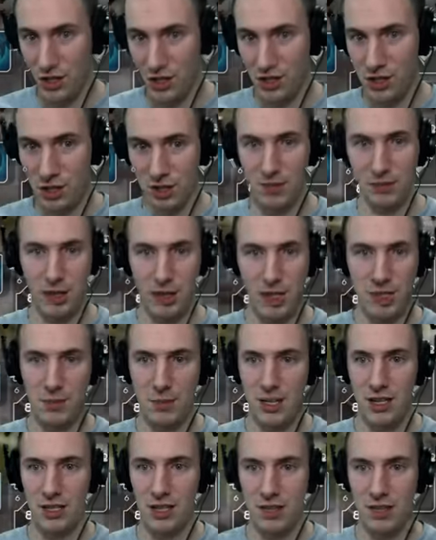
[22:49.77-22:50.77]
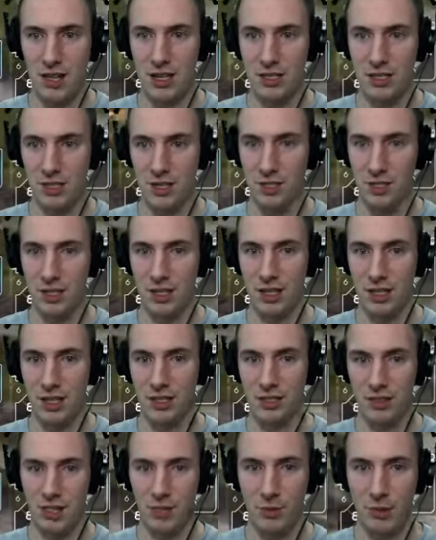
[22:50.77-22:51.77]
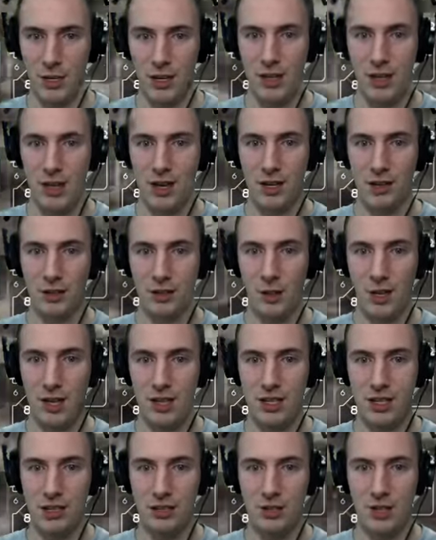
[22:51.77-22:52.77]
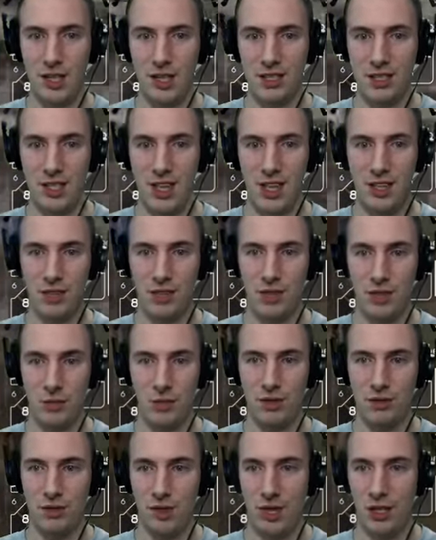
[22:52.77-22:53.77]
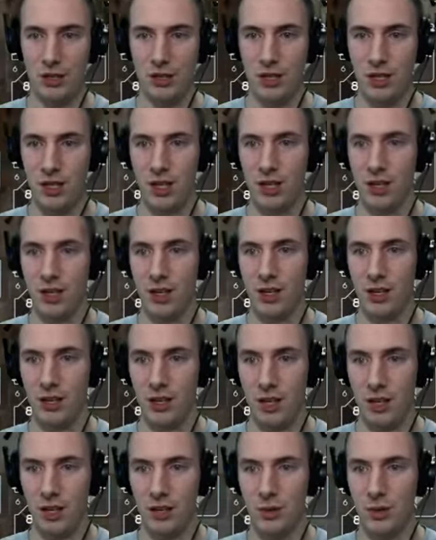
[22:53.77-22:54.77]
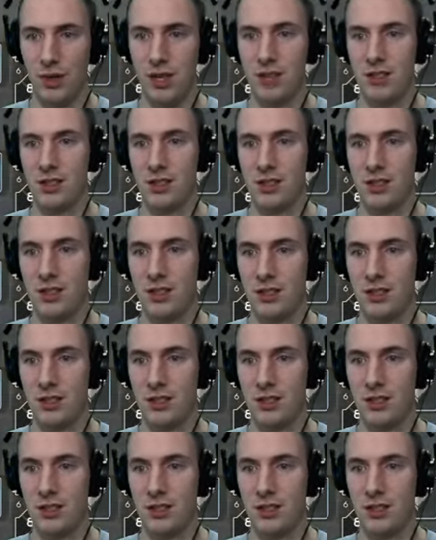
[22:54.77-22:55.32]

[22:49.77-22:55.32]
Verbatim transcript: I don't recommend you guys do, ladies and gentlemen. When you guys get a numbers advantage, always